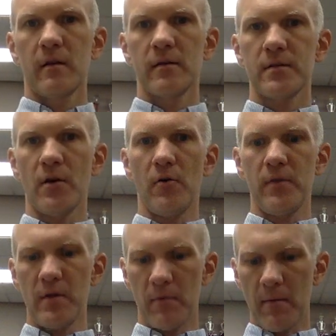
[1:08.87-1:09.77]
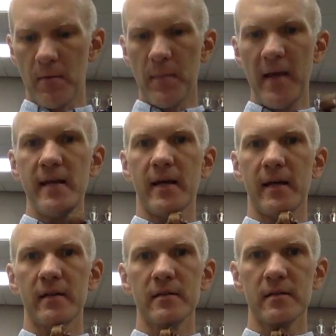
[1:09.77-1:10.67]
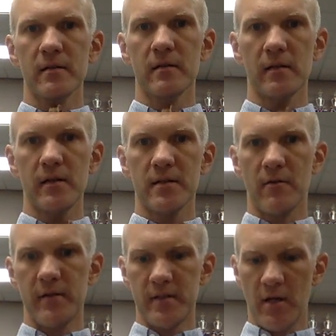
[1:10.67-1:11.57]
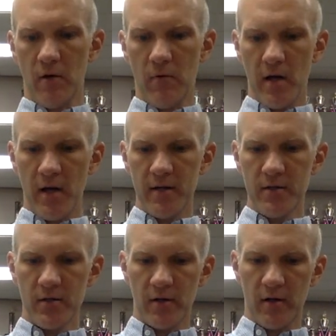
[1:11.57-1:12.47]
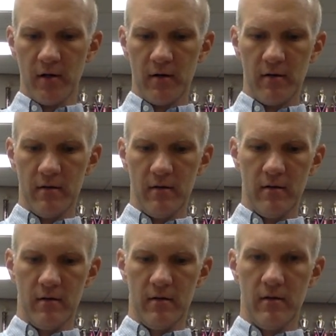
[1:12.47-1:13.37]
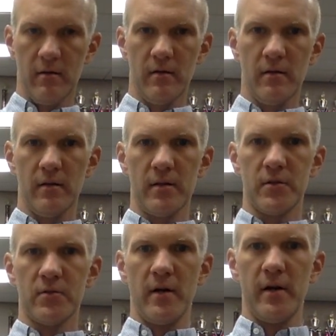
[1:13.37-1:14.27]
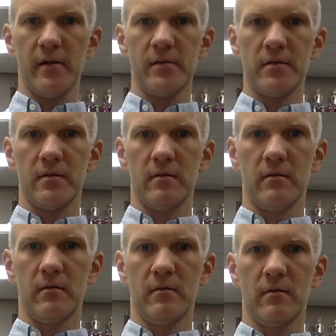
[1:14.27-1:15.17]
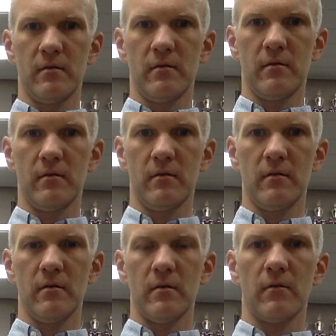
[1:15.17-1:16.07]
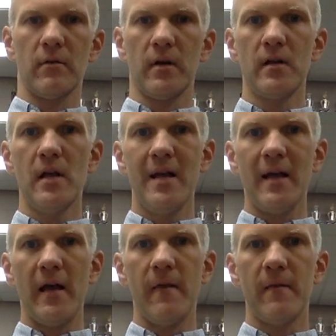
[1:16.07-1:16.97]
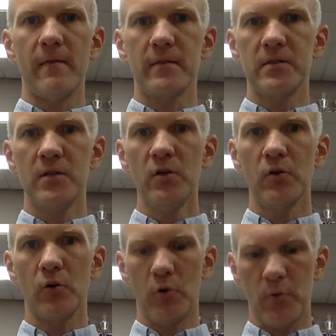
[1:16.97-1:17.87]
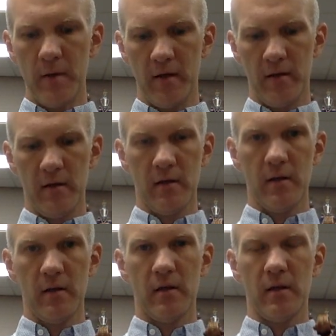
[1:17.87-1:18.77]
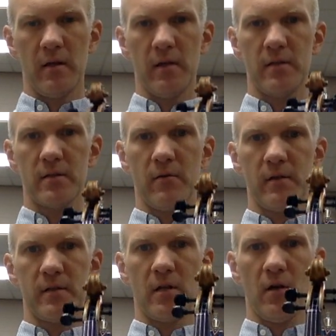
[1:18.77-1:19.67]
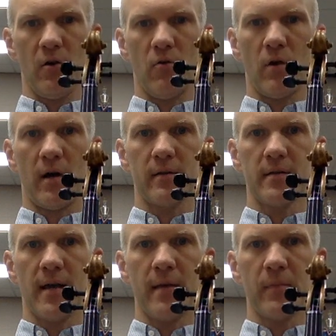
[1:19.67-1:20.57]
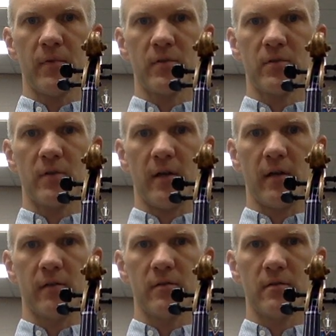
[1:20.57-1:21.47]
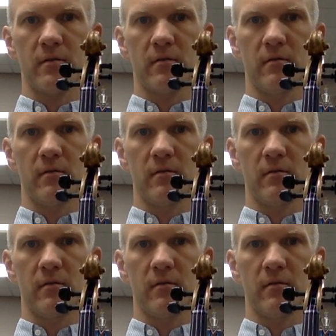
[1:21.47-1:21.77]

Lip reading: So the rubber band is going to go under the strings. Okay? And then the tube is going to go on top of the strings.